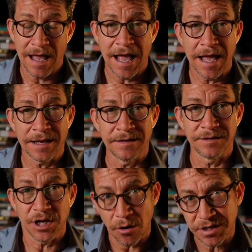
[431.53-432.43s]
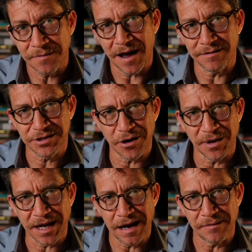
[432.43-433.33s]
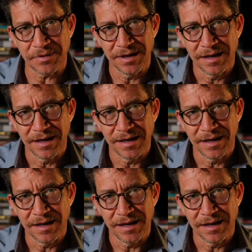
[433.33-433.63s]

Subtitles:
and joked about showing up